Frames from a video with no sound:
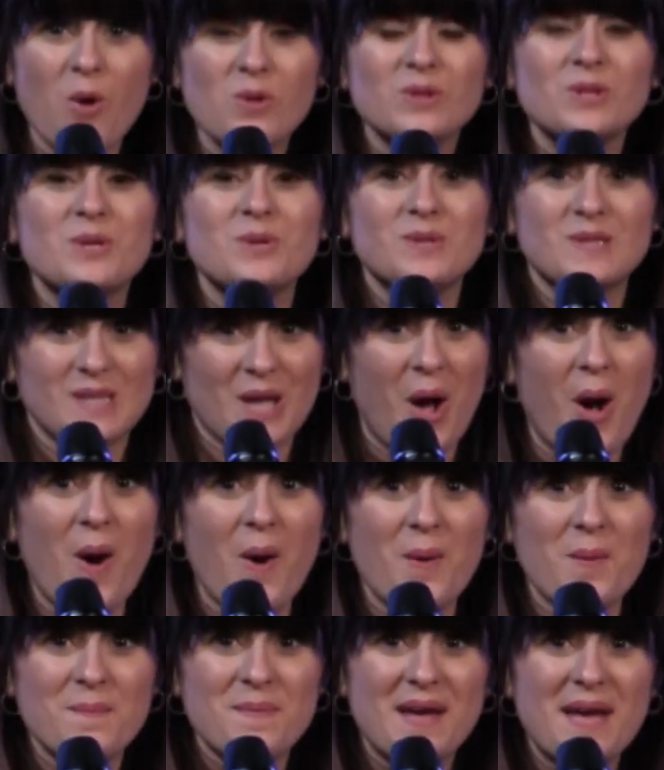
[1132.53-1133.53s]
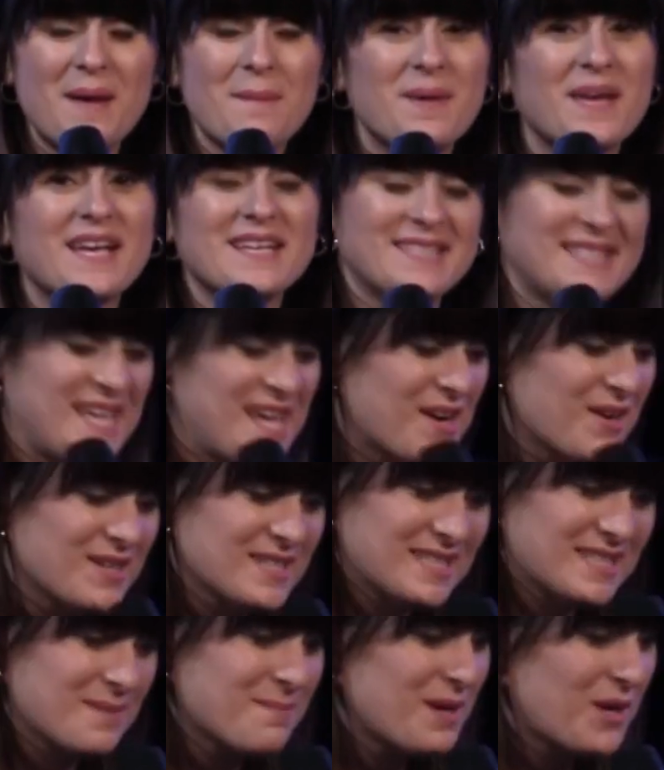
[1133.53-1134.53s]
Don't lose hope because
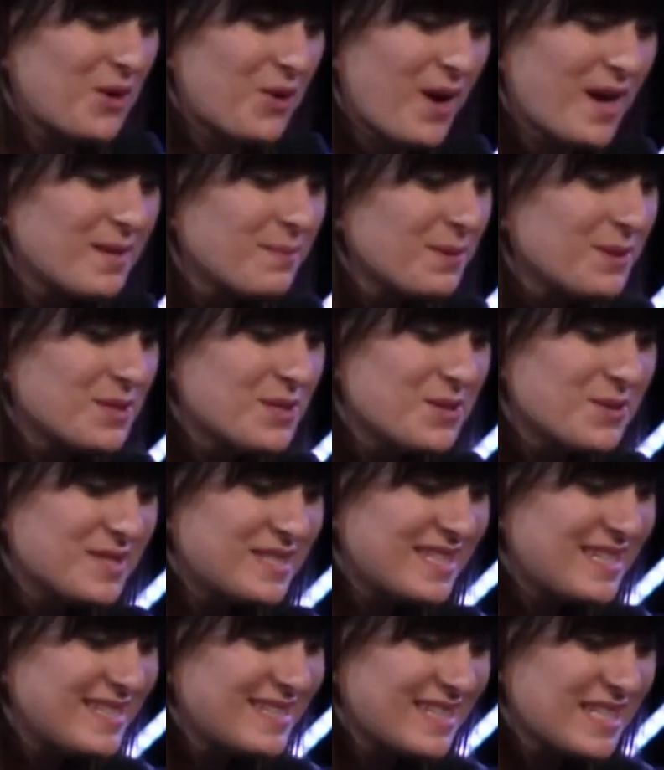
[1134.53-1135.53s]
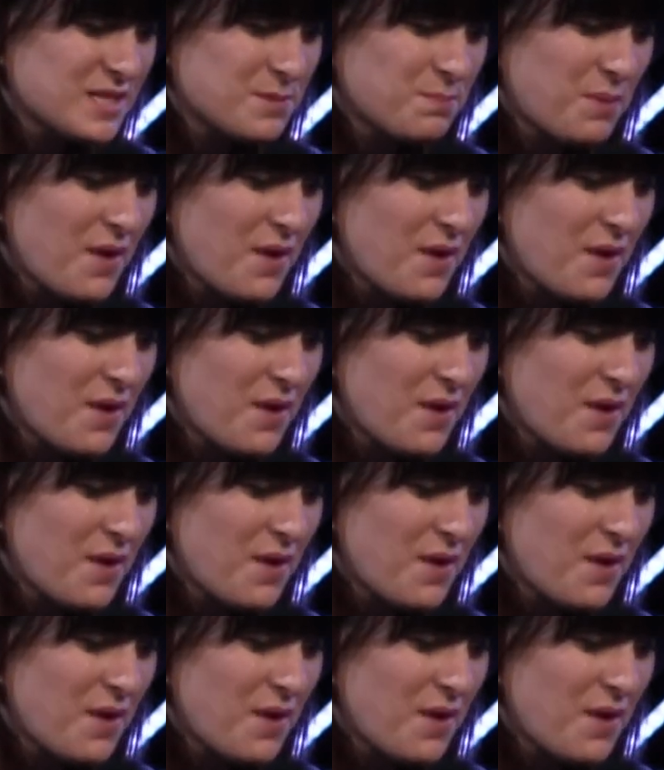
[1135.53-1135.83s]
here is some incredible news. He